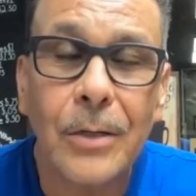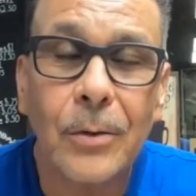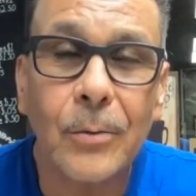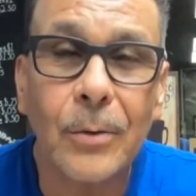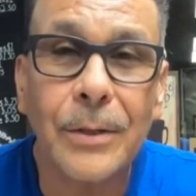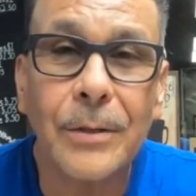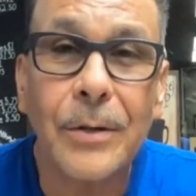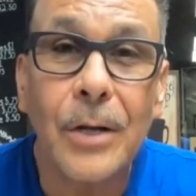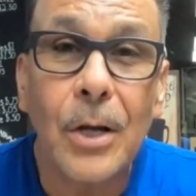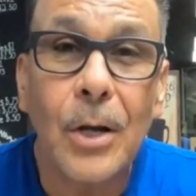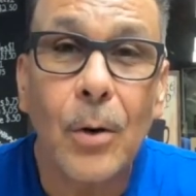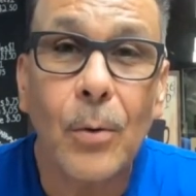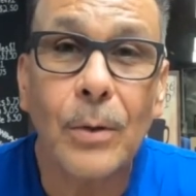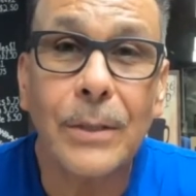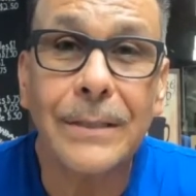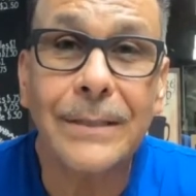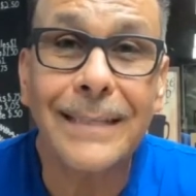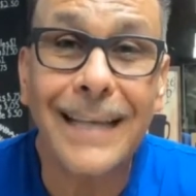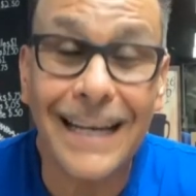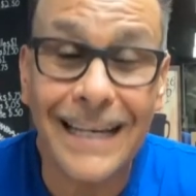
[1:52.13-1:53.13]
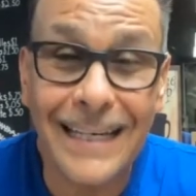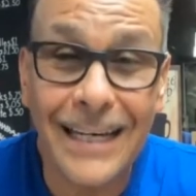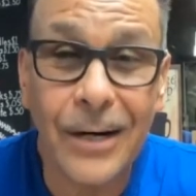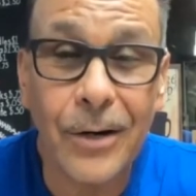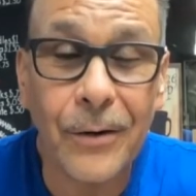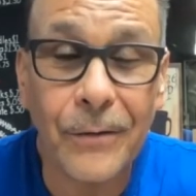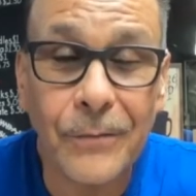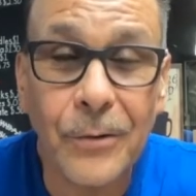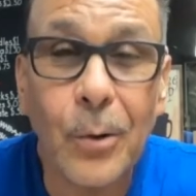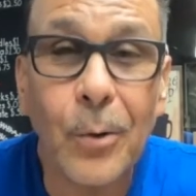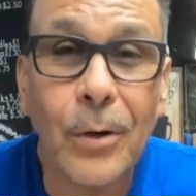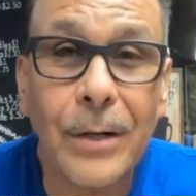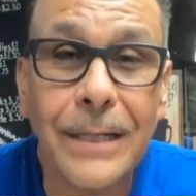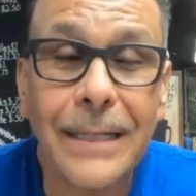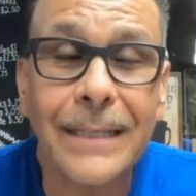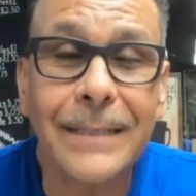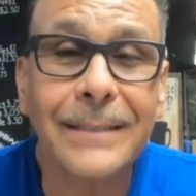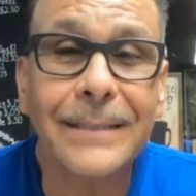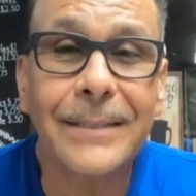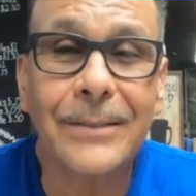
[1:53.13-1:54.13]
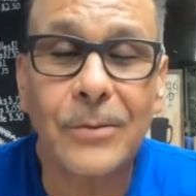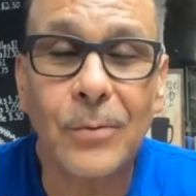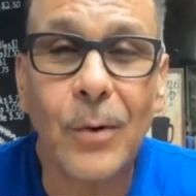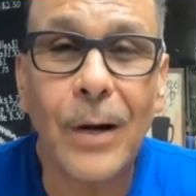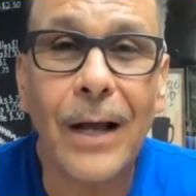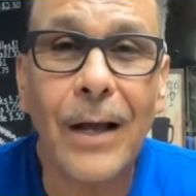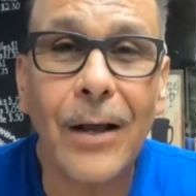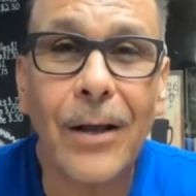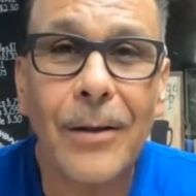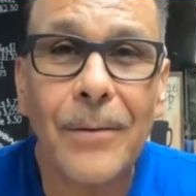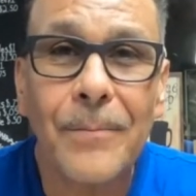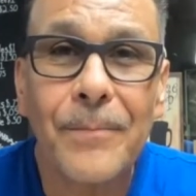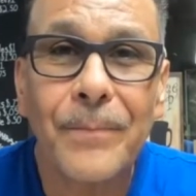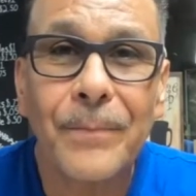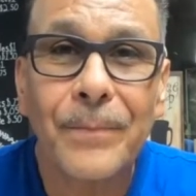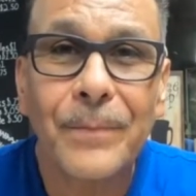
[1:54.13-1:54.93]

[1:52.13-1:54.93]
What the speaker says: would take care of your needs as well,